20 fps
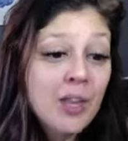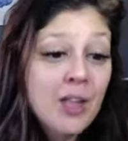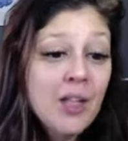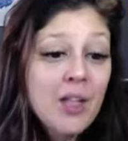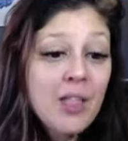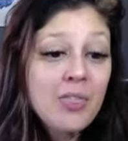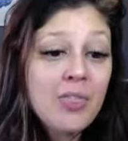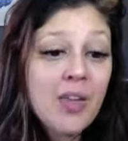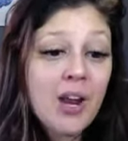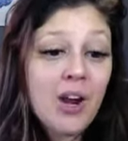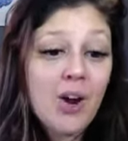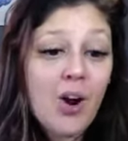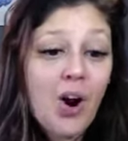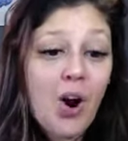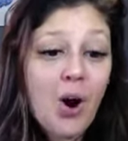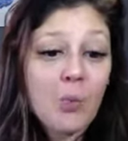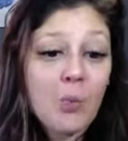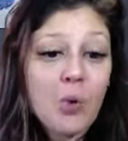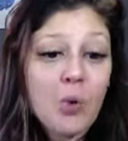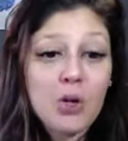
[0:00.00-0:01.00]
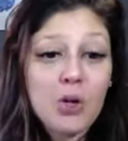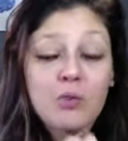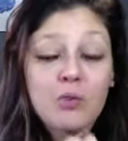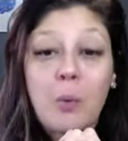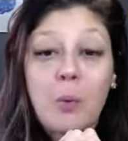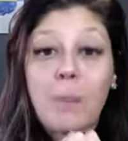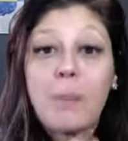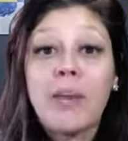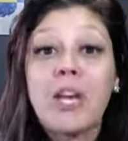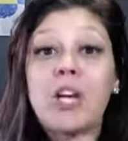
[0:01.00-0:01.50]
There are
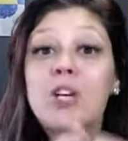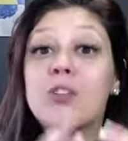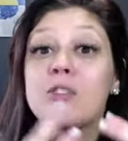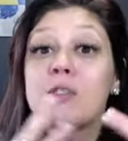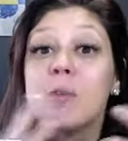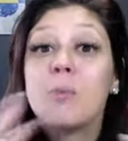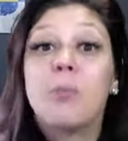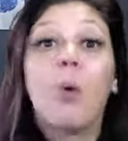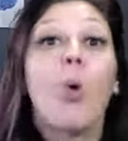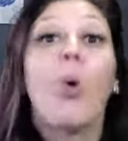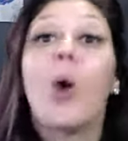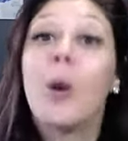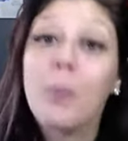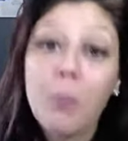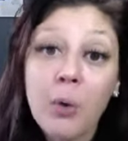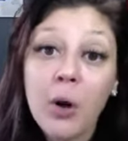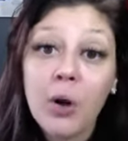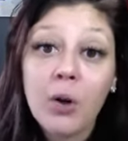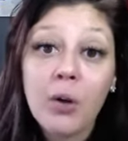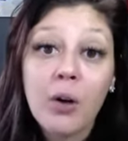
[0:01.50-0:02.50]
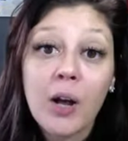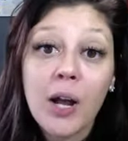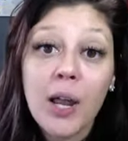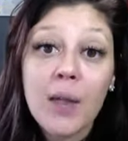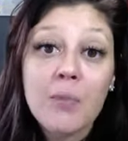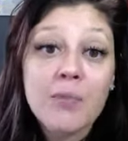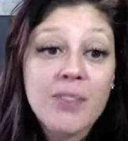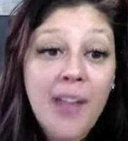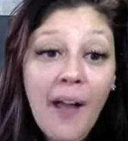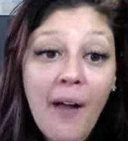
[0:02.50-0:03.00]
wonderful peer support
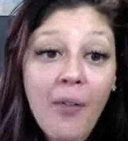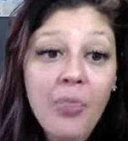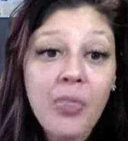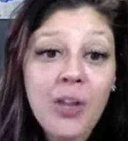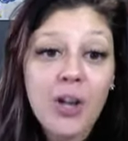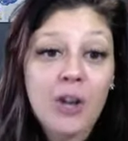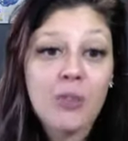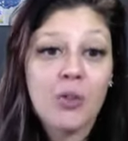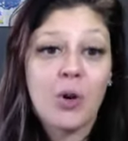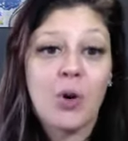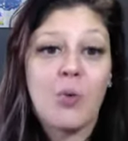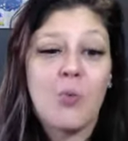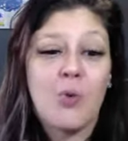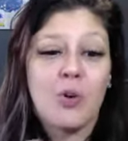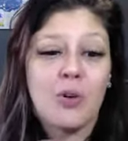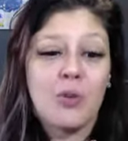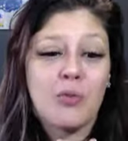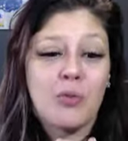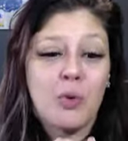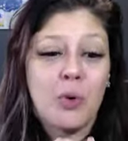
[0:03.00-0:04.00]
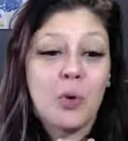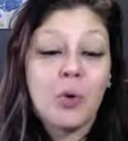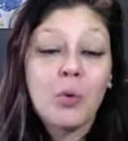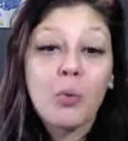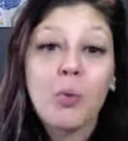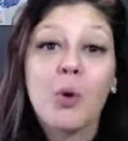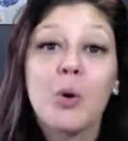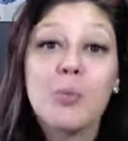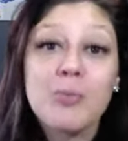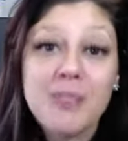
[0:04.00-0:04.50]
programs out there. There are wonderful
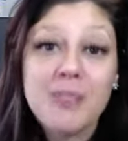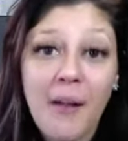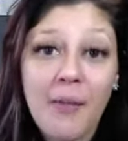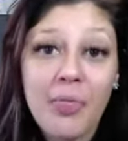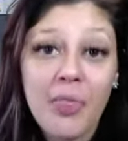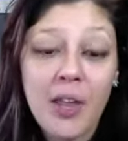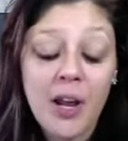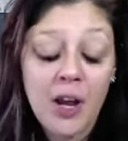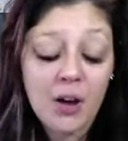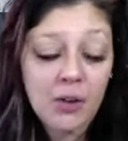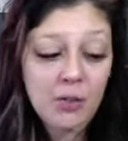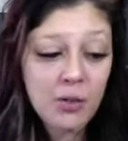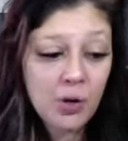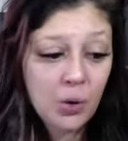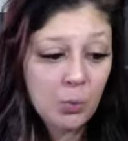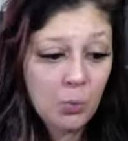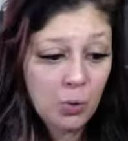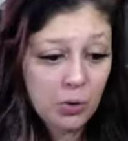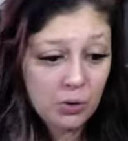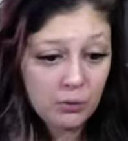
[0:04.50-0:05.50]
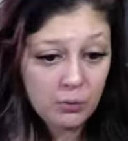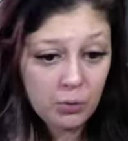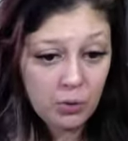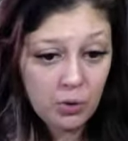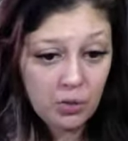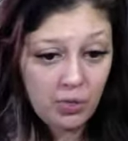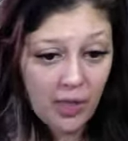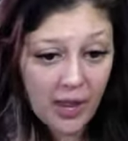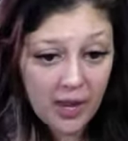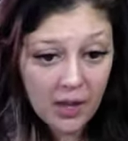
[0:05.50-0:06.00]
groups out there. There are
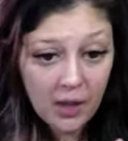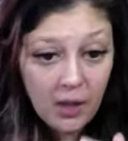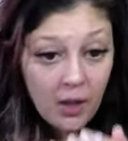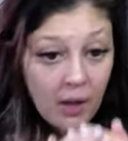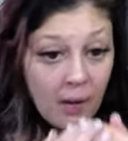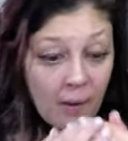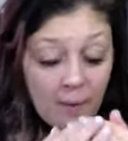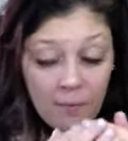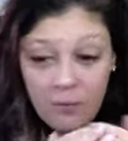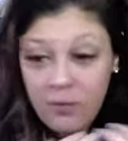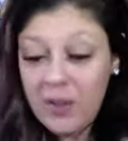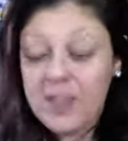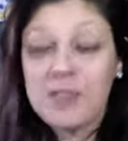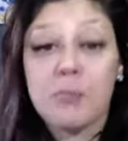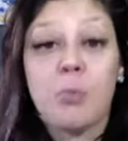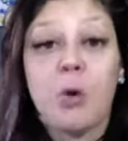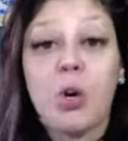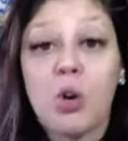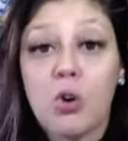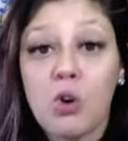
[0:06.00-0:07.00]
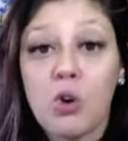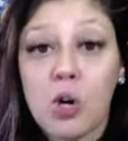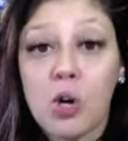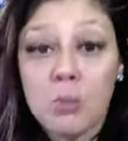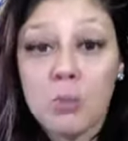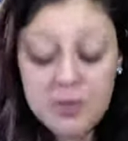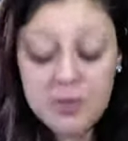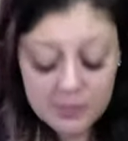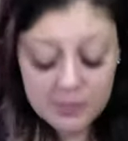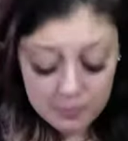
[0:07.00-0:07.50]
wonderful Facebook
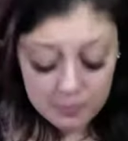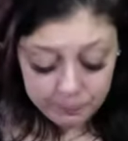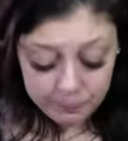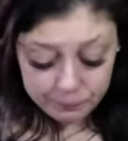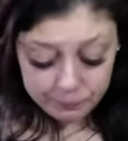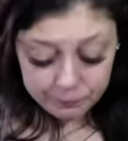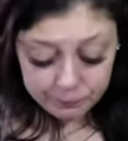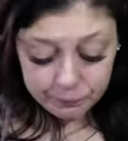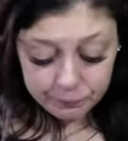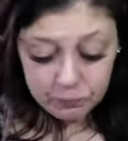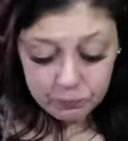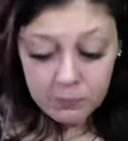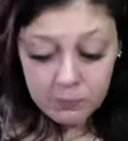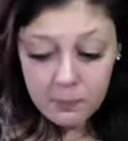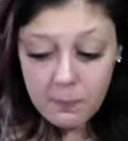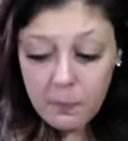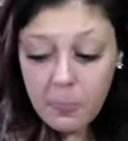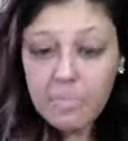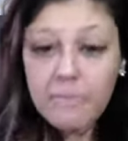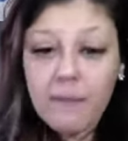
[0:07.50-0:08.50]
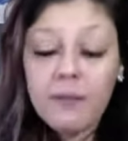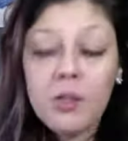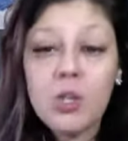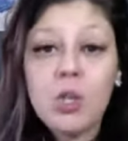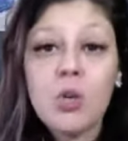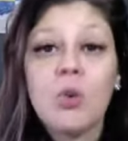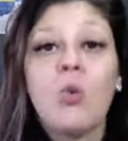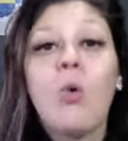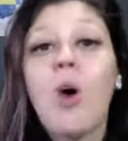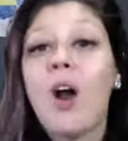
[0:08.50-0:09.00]
groups.
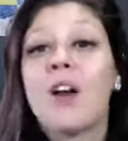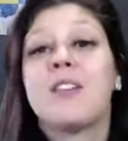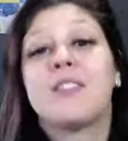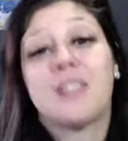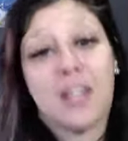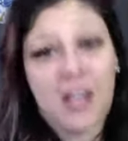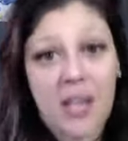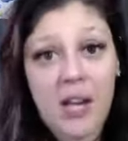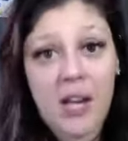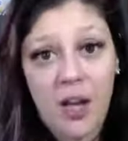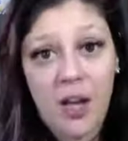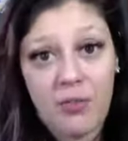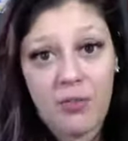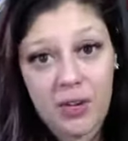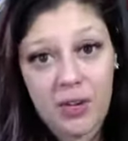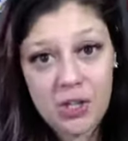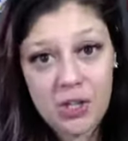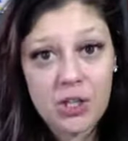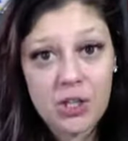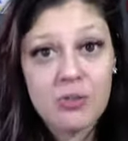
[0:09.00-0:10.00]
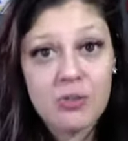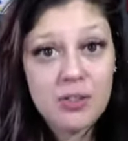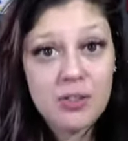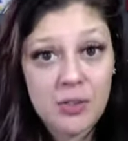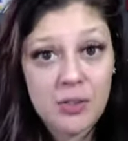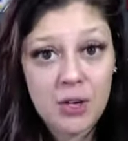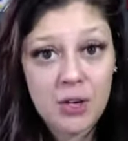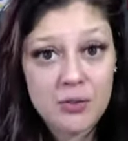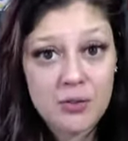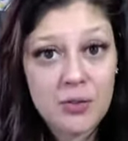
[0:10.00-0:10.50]
You are sick enough, and you
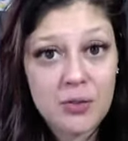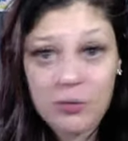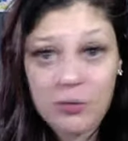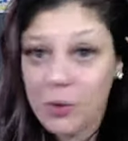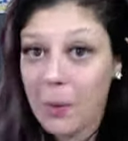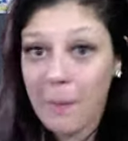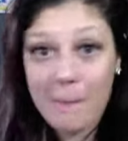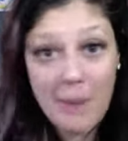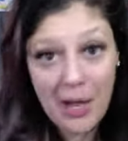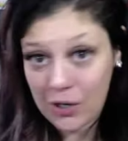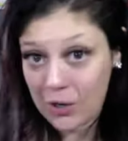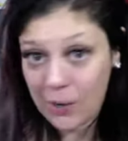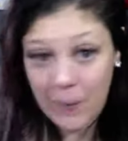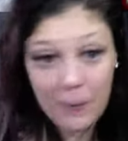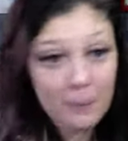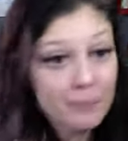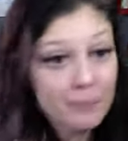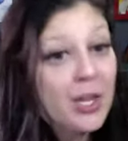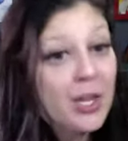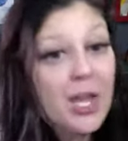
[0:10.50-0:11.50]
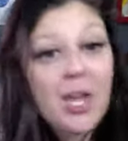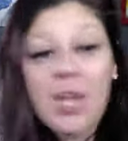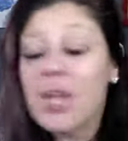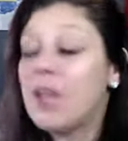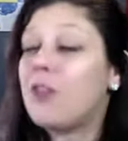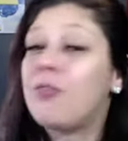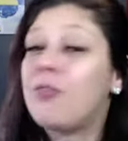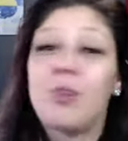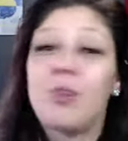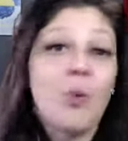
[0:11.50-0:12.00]
deserve to feel better.
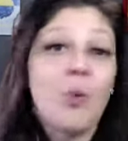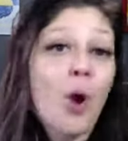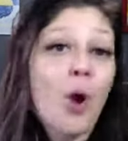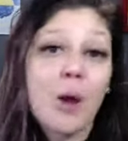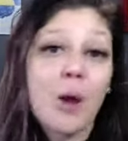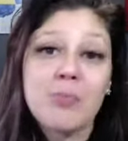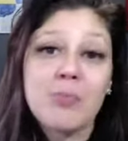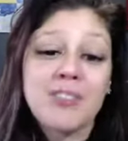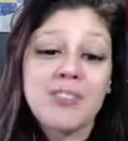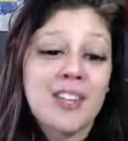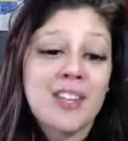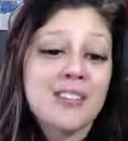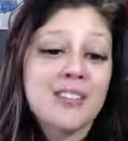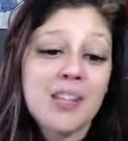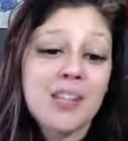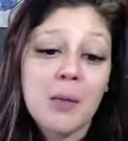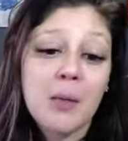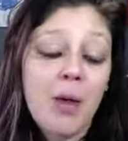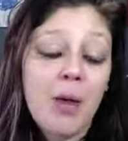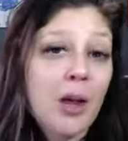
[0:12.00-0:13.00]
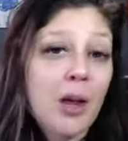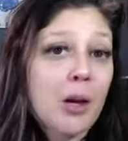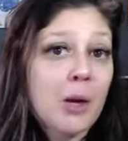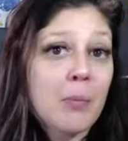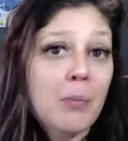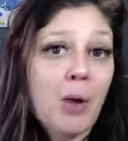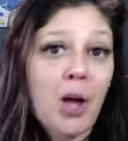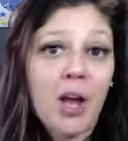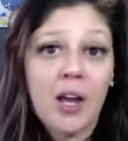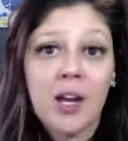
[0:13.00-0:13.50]
If you are obsessing about your
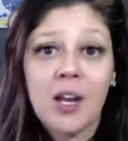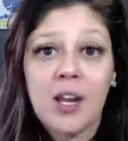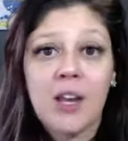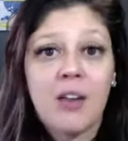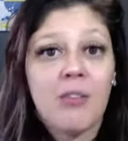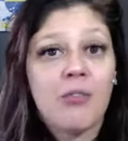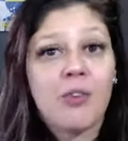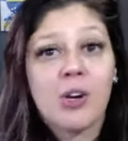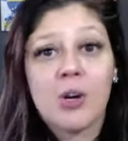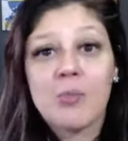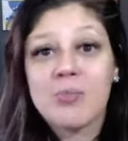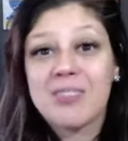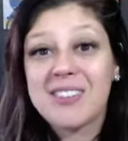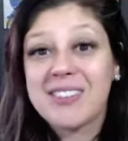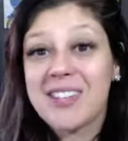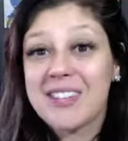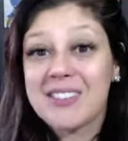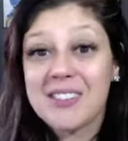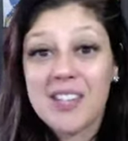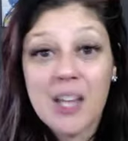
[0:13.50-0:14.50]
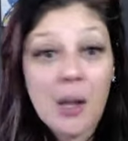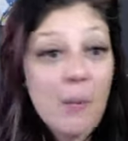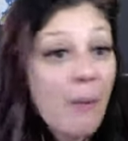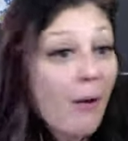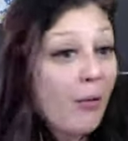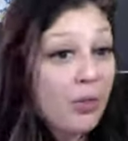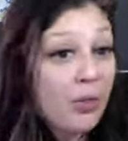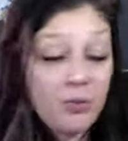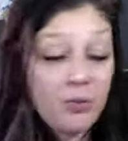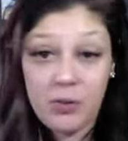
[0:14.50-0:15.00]
body, if you're obsessing
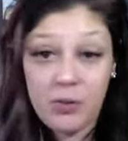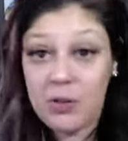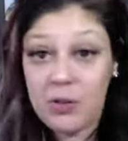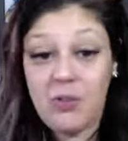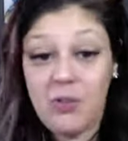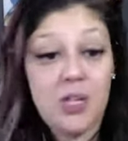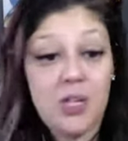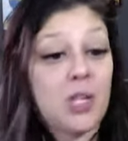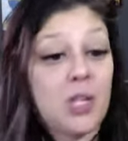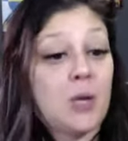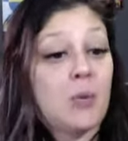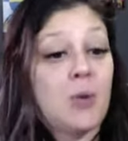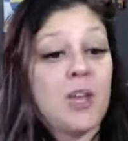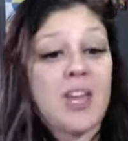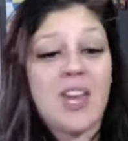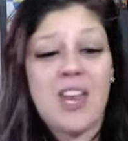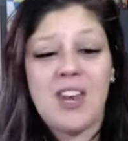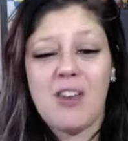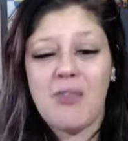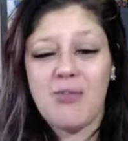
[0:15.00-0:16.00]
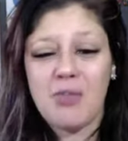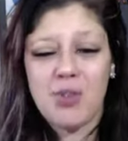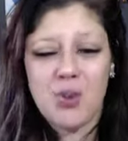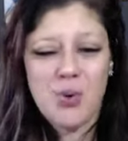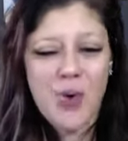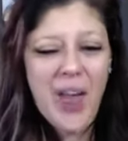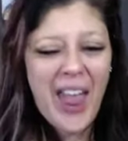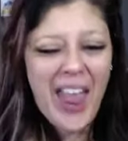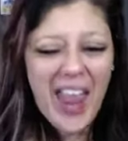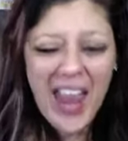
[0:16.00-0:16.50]
about the food that you eat, if you
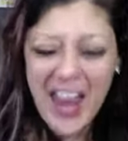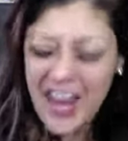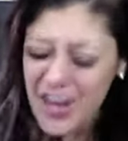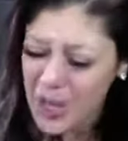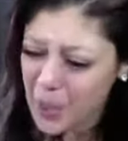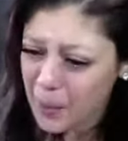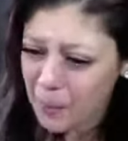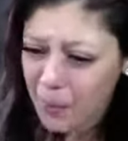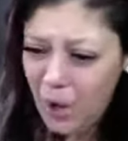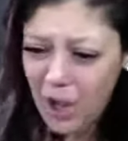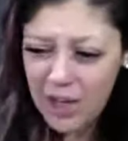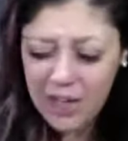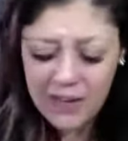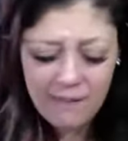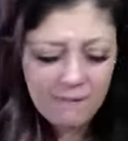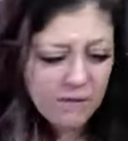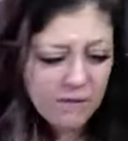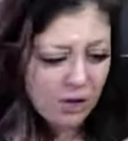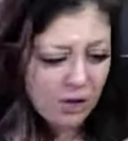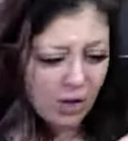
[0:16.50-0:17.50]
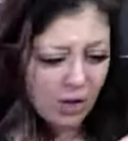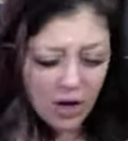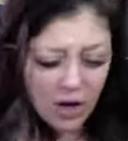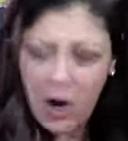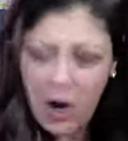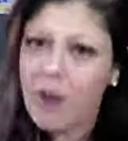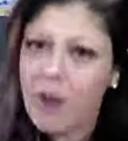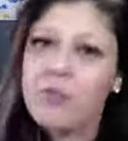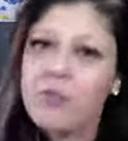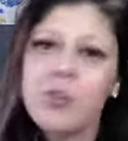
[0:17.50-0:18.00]
hate your body and feel
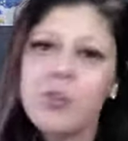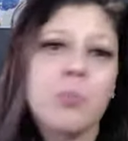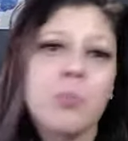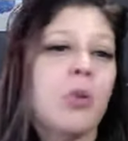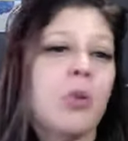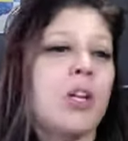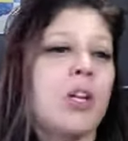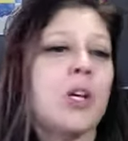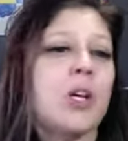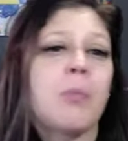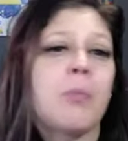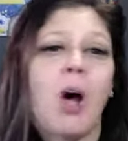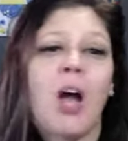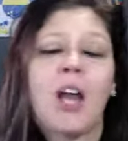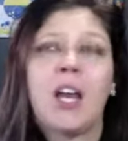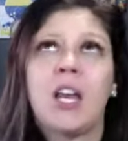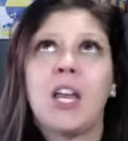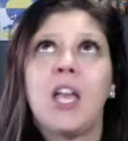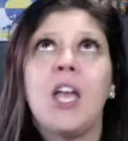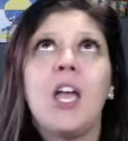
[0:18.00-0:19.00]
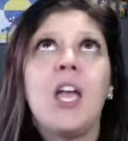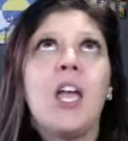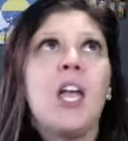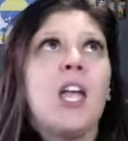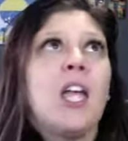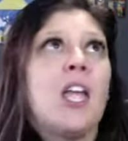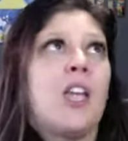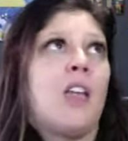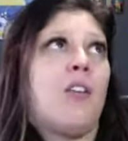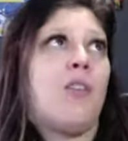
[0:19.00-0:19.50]
uncomfortable in your body,
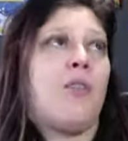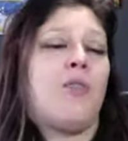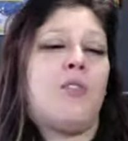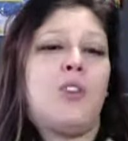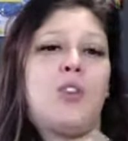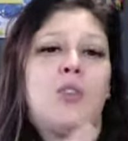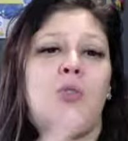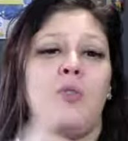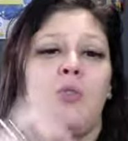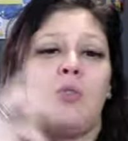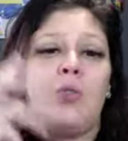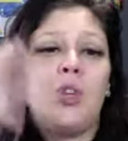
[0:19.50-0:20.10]
if you